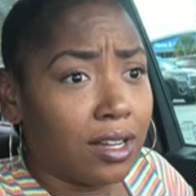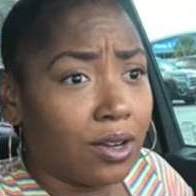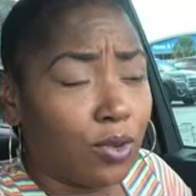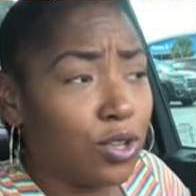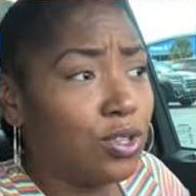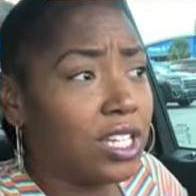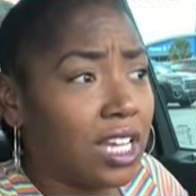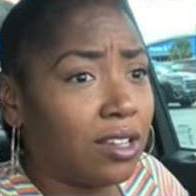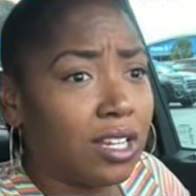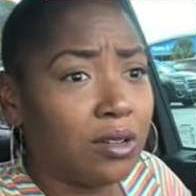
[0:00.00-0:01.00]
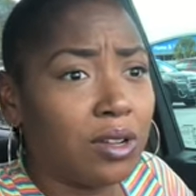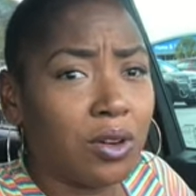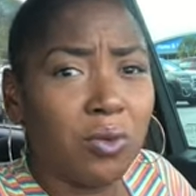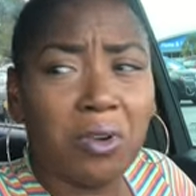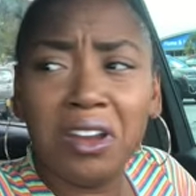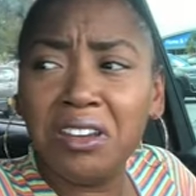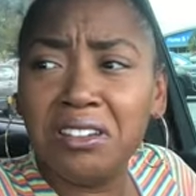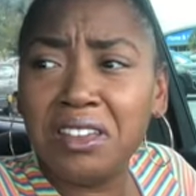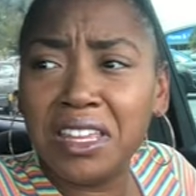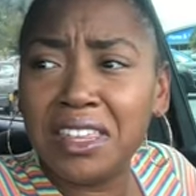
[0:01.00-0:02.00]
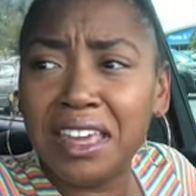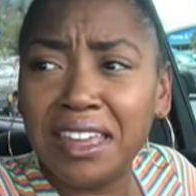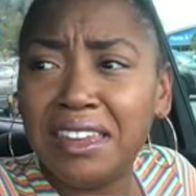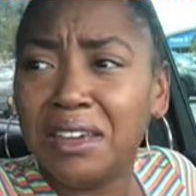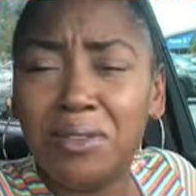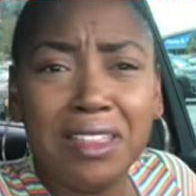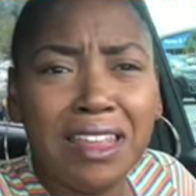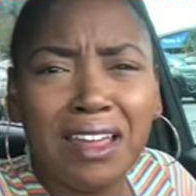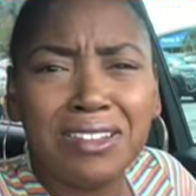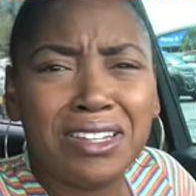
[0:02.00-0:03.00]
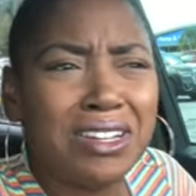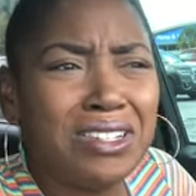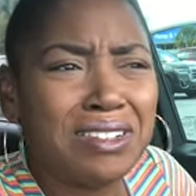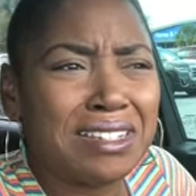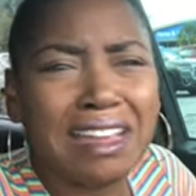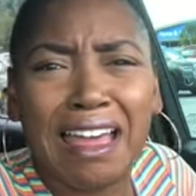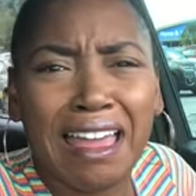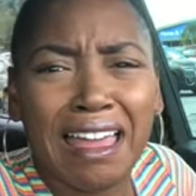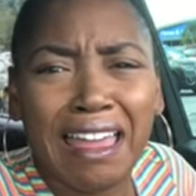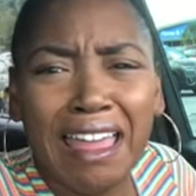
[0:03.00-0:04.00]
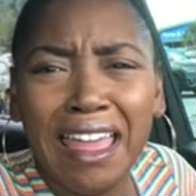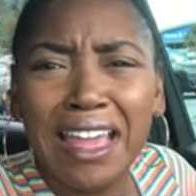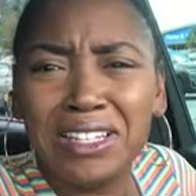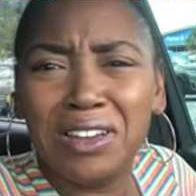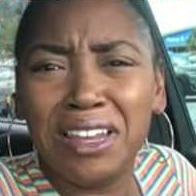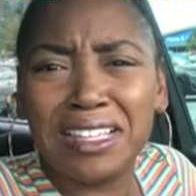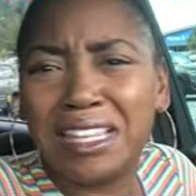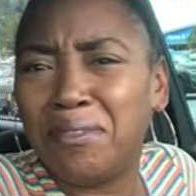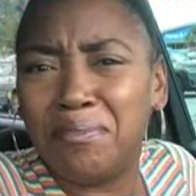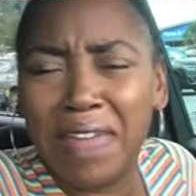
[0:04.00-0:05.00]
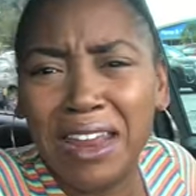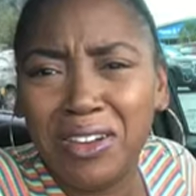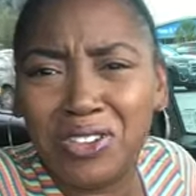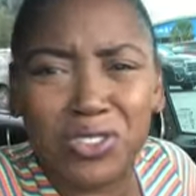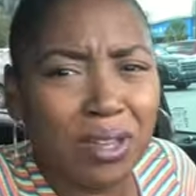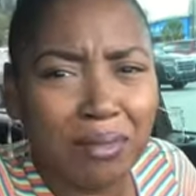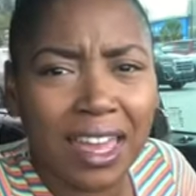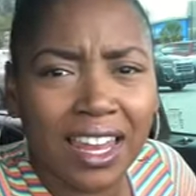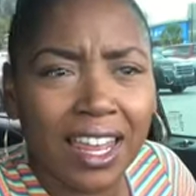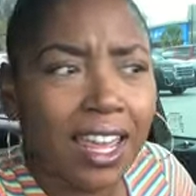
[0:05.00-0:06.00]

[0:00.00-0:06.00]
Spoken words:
When you tell them, where did you get the idea we let our children die and don't accept medical treatment?